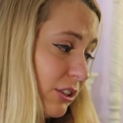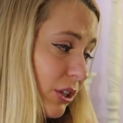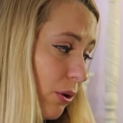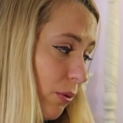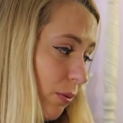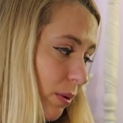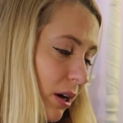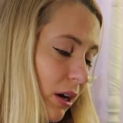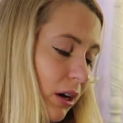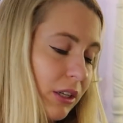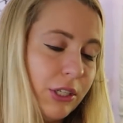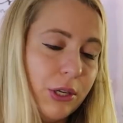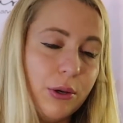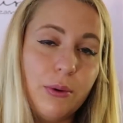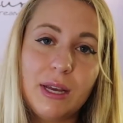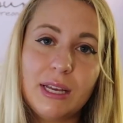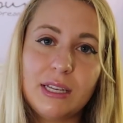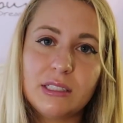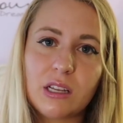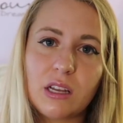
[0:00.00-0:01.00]
So what I'll
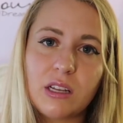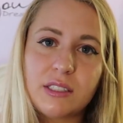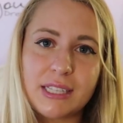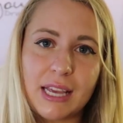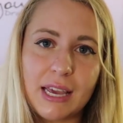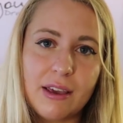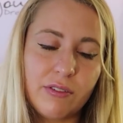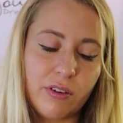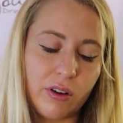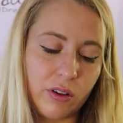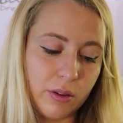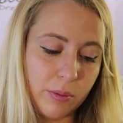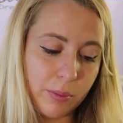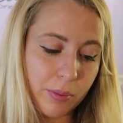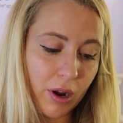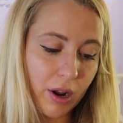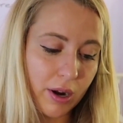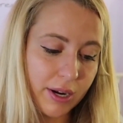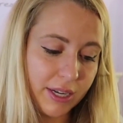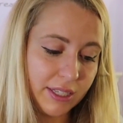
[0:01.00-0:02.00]
do is I'll save all the
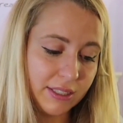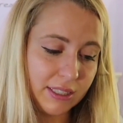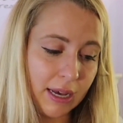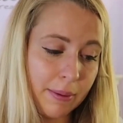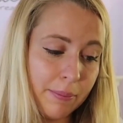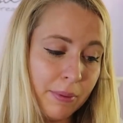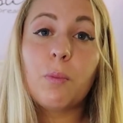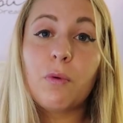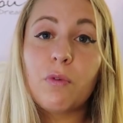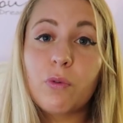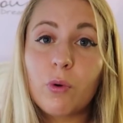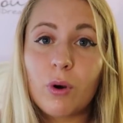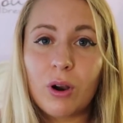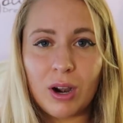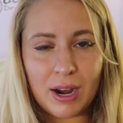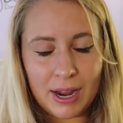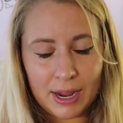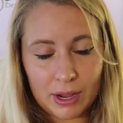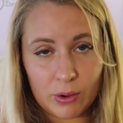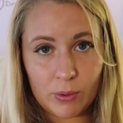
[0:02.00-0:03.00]
products up
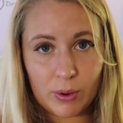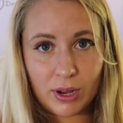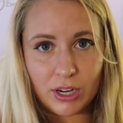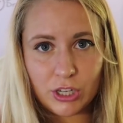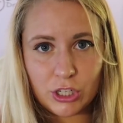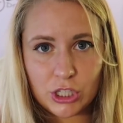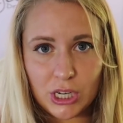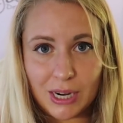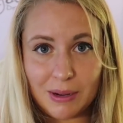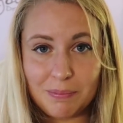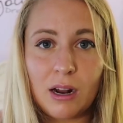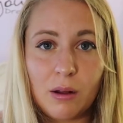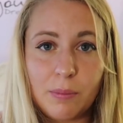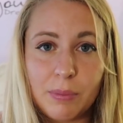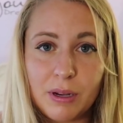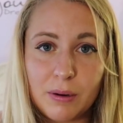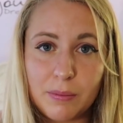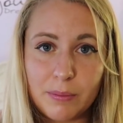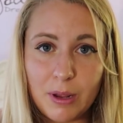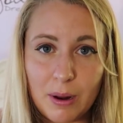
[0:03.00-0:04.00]
before I go on a trip and I'll
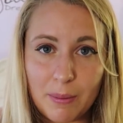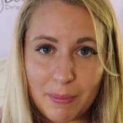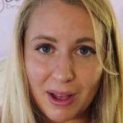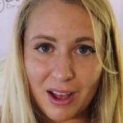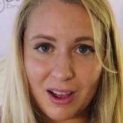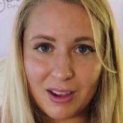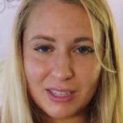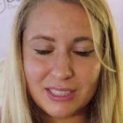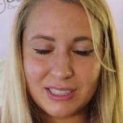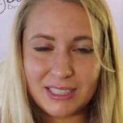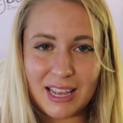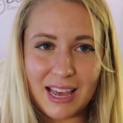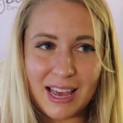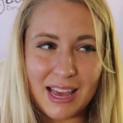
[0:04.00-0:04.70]
put them in a box.